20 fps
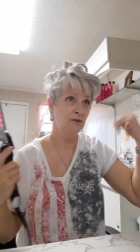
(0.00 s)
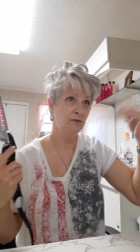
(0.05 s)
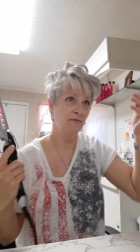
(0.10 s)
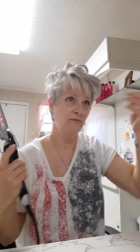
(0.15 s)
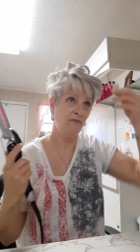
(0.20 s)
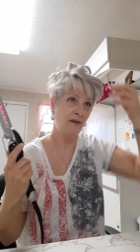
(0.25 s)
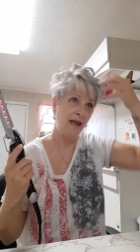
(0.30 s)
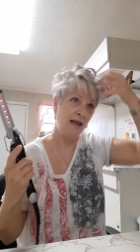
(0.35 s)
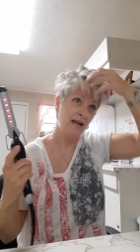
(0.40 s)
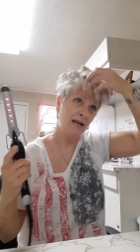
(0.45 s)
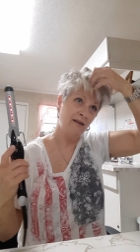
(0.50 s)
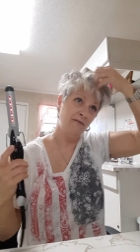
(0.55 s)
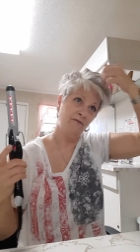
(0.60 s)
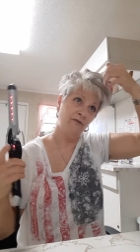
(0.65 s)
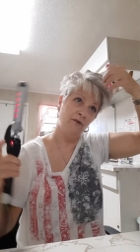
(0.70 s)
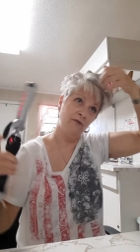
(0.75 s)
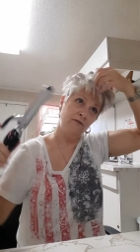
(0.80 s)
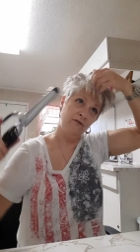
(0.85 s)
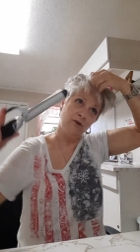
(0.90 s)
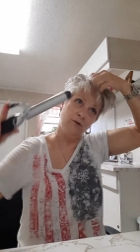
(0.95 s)
fan it
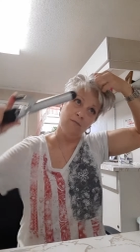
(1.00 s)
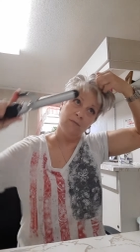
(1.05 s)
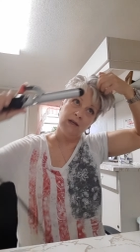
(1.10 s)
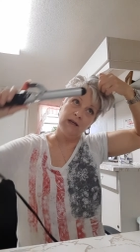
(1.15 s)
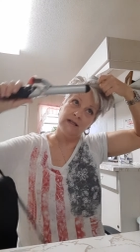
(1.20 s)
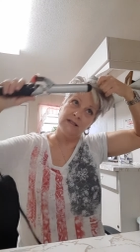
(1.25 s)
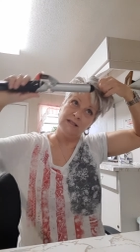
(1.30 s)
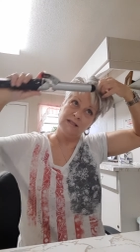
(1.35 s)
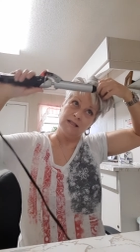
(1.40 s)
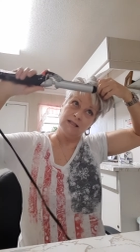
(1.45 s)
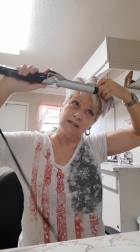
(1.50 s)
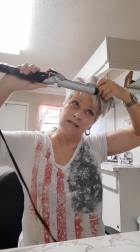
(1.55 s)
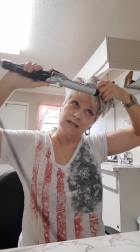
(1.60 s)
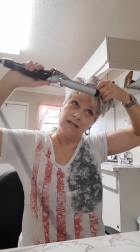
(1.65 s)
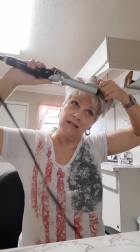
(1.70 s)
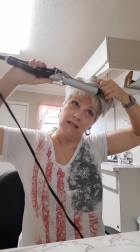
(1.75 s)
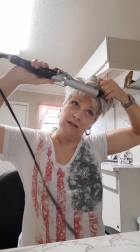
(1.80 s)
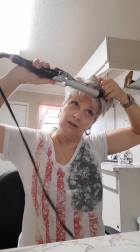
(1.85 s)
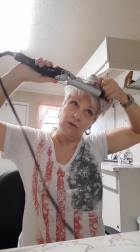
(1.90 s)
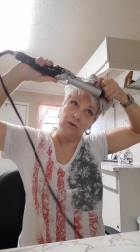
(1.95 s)
for a few minutes
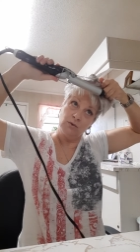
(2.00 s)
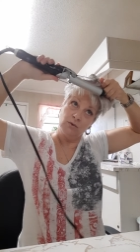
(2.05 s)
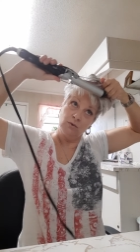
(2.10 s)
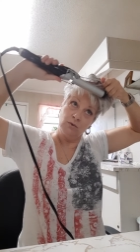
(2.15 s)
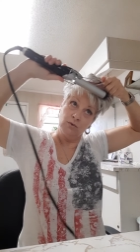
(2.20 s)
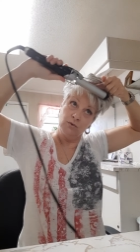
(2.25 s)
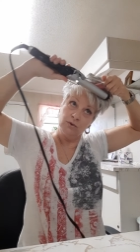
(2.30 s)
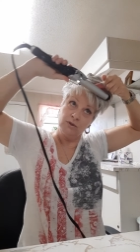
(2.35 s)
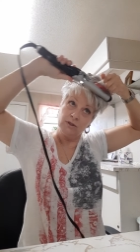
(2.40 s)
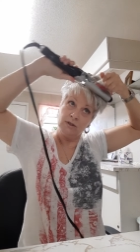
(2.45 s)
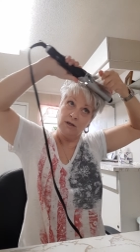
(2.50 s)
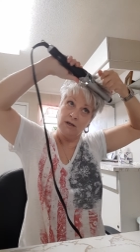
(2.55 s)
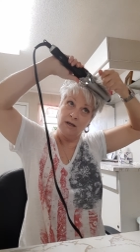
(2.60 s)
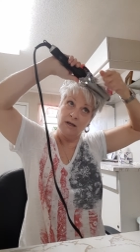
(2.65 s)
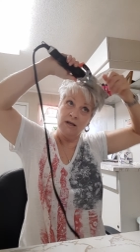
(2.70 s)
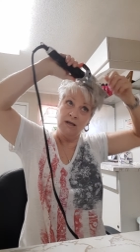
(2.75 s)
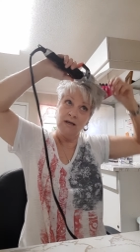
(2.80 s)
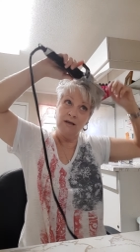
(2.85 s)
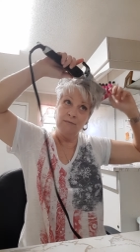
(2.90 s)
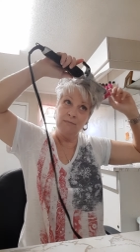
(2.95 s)
until it cools,
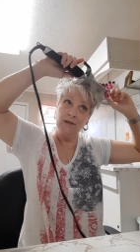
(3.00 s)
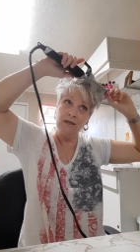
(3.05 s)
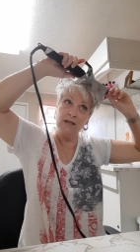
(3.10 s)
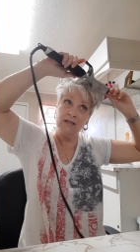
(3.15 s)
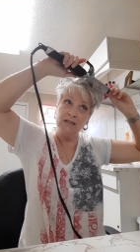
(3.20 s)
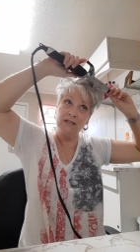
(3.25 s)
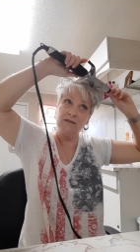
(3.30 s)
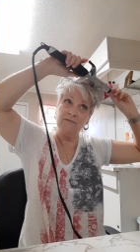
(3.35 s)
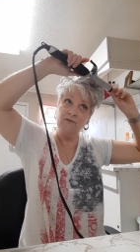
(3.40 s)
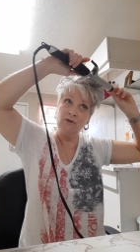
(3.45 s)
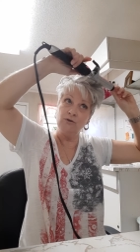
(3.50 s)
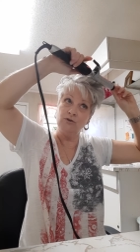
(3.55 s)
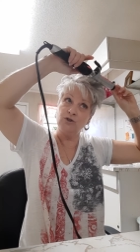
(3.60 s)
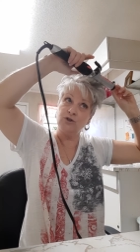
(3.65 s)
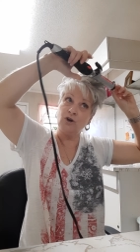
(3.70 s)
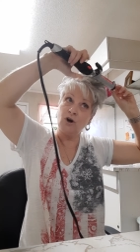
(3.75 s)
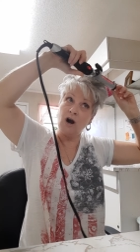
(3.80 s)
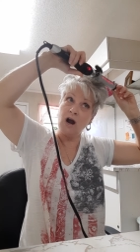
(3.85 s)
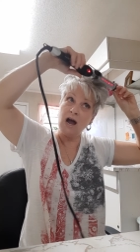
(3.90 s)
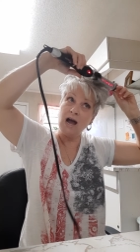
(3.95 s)
because if you
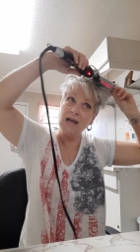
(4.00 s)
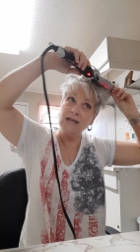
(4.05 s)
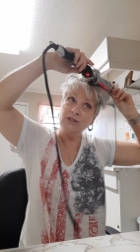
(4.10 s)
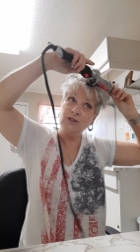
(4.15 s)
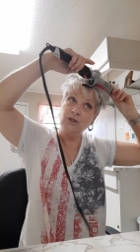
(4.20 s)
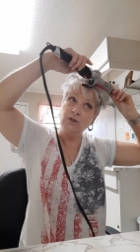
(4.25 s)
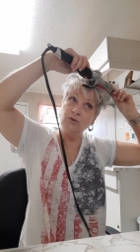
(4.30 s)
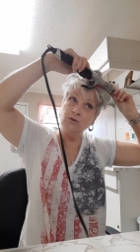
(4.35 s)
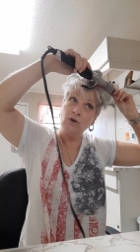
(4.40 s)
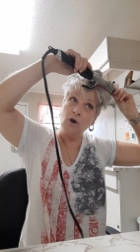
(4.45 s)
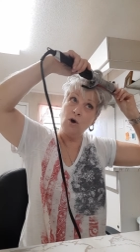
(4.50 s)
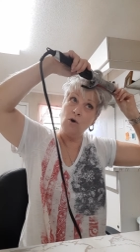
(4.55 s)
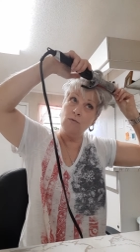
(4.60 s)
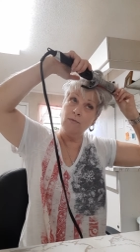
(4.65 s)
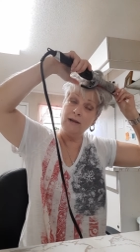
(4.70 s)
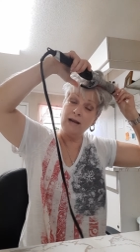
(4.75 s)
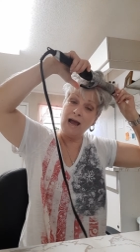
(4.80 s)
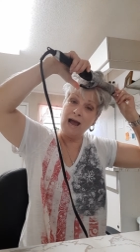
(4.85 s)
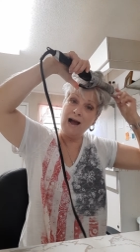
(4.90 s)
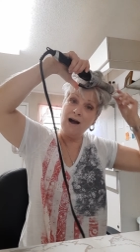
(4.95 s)
try to
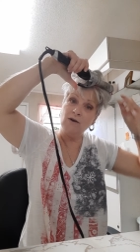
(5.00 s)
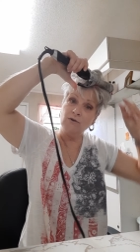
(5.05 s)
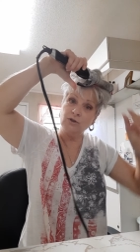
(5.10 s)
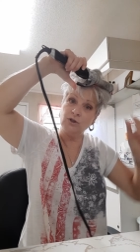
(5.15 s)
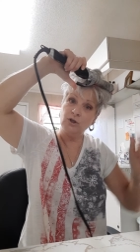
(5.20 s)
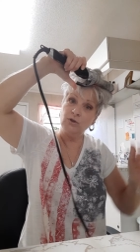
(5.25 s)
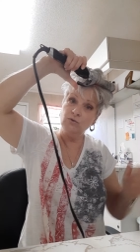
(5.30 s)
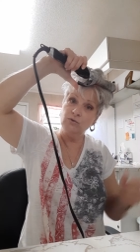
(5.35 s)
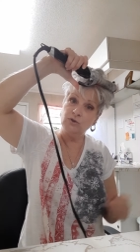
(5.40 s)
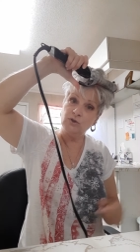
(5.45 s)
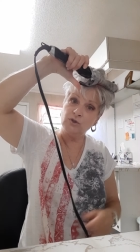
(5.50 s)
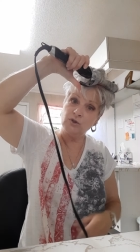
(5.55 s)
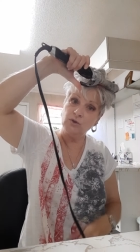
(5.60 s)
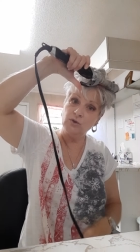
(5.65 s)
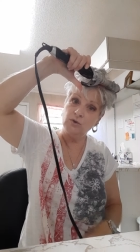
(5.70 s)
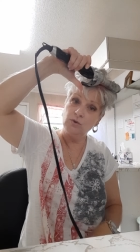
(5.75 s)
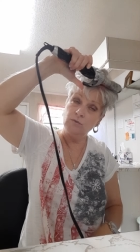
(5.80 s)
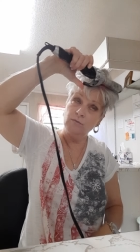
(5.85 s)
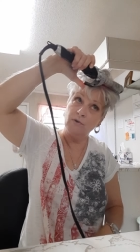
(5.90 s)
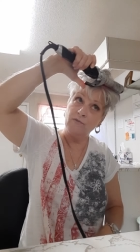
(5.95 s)
comb it out too
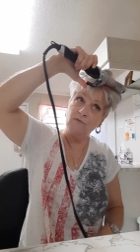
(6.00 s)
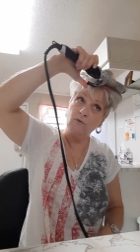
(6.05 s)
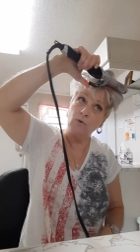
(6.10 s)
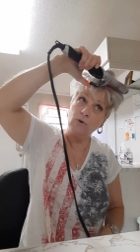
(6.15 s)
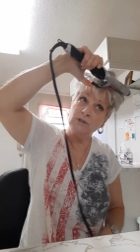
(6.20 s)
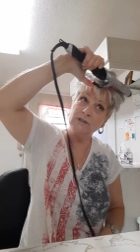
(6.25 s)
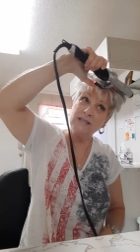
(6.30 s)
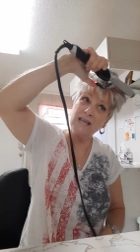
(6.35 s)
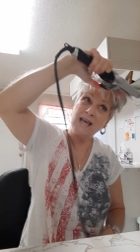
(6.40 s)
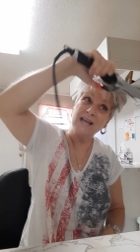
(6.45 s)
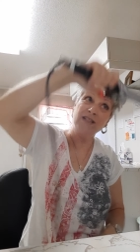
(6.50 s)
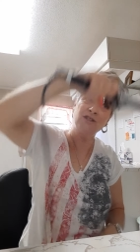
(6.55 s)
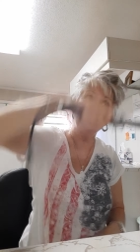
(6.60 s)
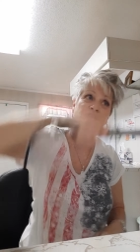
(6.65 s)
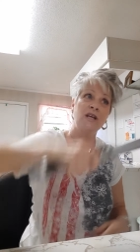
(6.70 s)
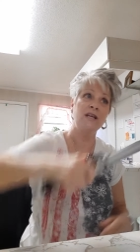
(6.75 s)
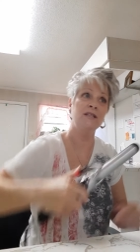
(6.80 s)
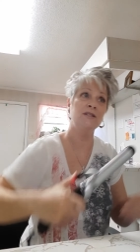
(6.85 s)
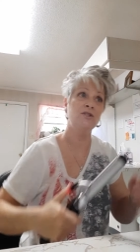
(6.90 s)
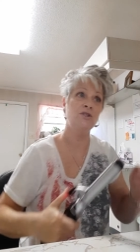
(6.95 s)
soon before it's had a
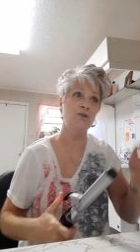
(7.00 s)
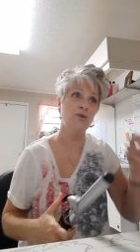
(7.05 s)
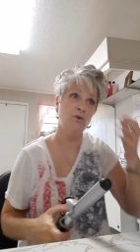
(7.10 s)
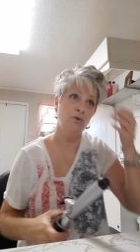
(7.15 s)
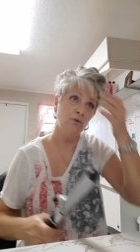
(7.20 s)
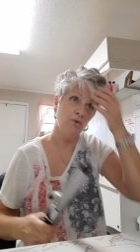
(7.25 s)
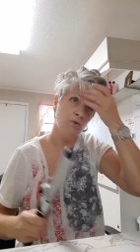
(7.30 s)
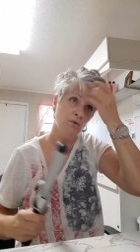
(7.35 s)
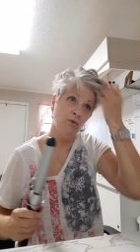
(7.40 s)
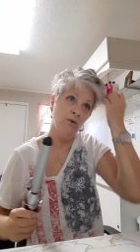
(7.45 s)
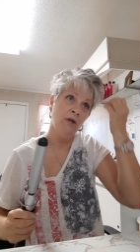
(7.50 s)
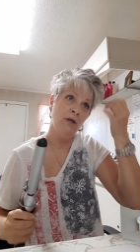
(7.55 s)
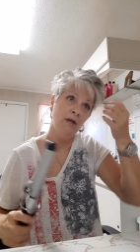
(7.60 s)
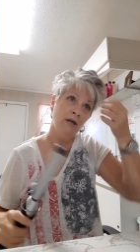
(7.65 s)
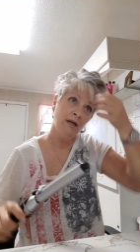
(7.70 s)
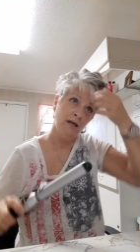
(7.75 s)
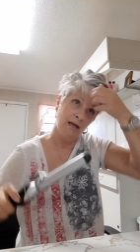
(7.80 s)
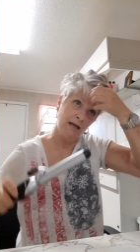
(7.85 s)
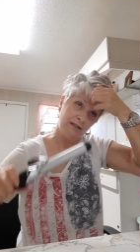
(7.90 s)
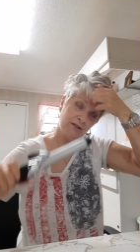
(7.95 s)
chance to cool,
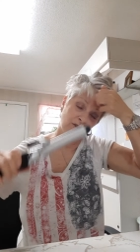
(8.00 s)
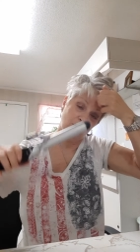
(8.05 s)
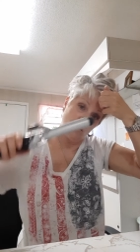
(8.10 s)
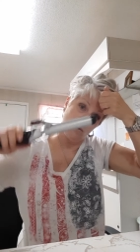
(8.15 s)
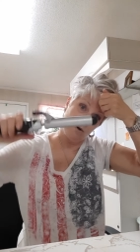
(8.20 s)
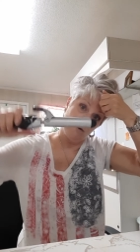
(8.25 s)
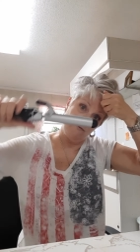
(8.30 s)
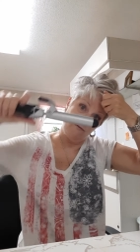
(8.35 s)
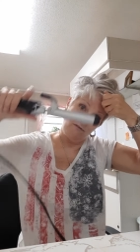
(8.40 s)
it's going to